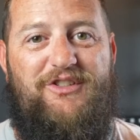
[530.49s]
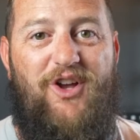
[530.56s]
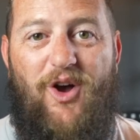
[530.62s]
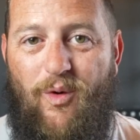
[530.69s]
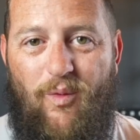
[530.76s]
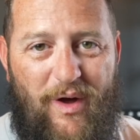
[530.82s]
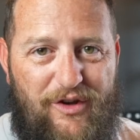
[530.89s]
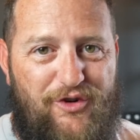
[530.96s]

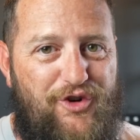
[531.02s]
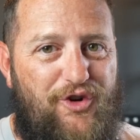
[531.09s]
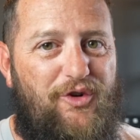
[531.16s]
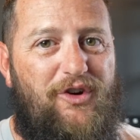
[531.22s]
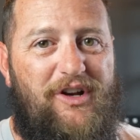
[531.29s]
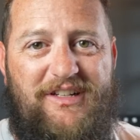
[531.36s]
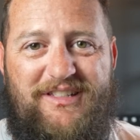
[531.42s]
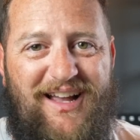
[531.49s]
So whether
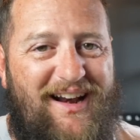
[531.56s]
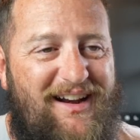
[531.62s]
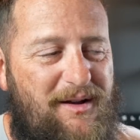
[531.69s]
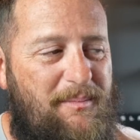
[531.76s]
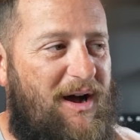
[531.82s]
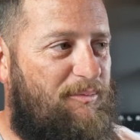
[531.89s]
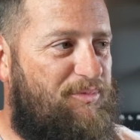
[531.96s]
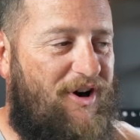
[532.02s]
you're excited
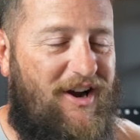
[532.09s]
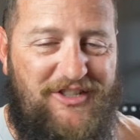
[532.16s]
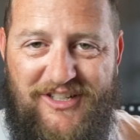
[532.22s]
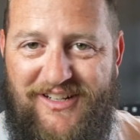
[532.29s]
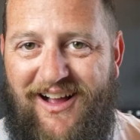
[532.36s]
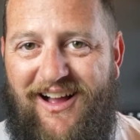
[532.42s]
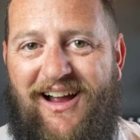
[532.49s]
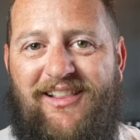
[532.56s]
about
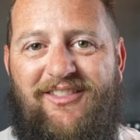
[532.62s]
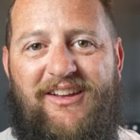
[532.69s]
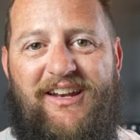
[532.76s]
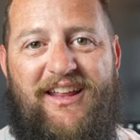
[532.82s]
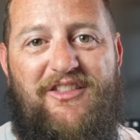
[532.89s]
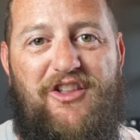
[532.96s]
Project Highland